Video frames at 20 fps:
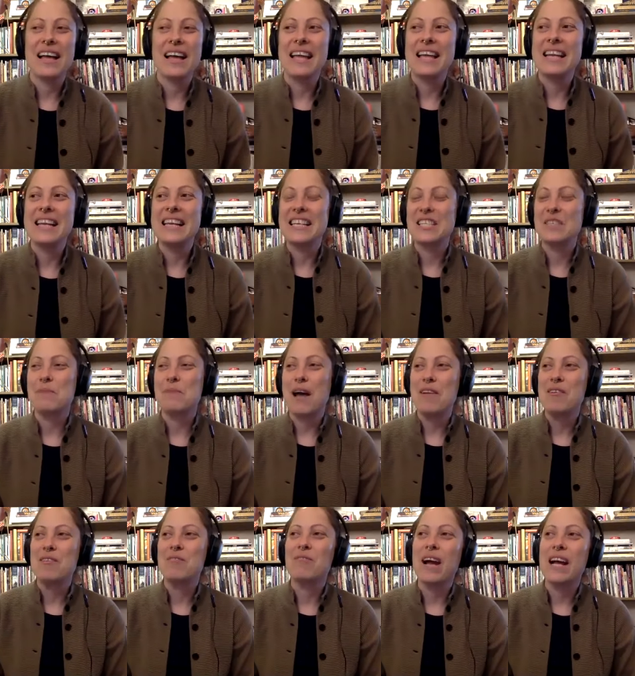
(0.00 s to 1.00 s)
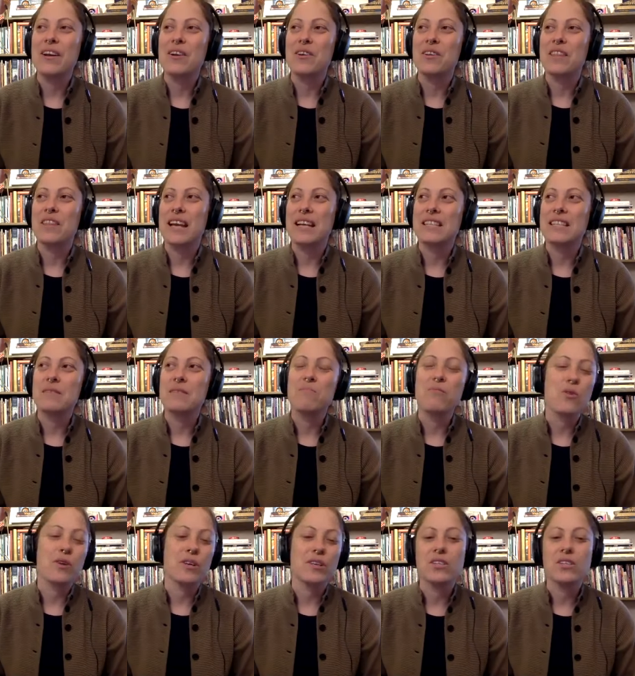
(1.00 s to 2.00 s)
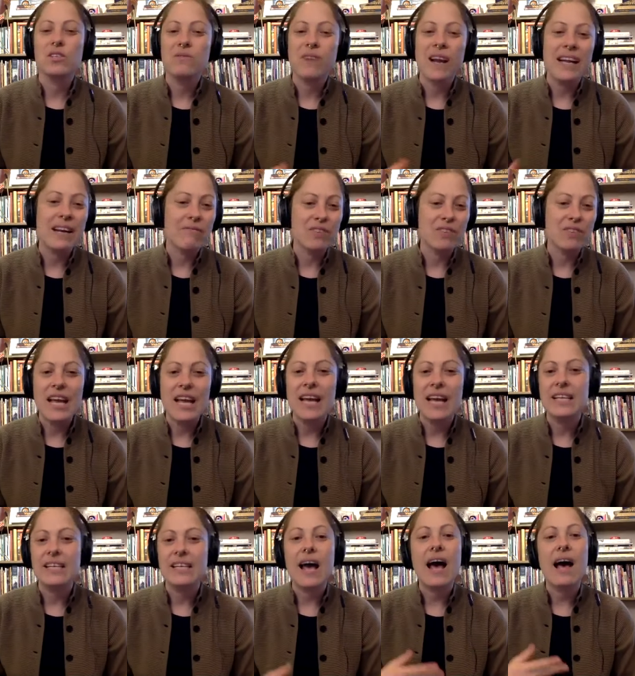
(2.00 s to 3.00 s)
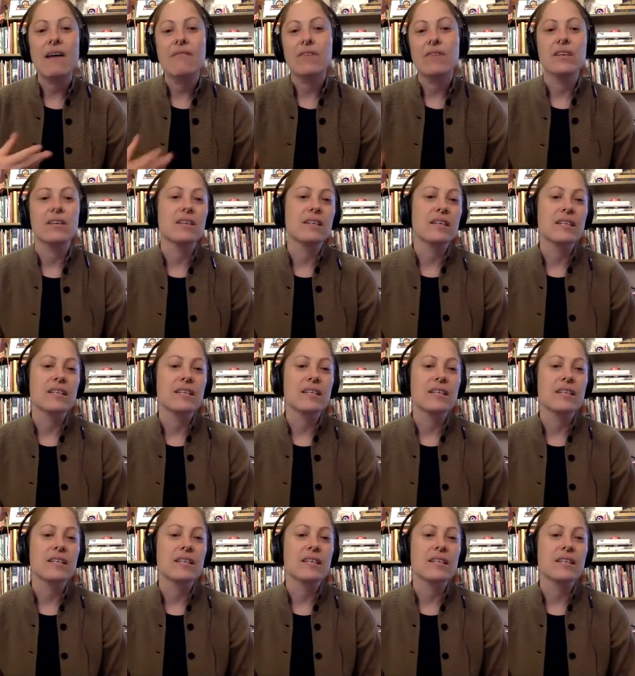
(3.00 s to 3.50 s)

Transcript: any aspiring writer that it's important to write every day and to have a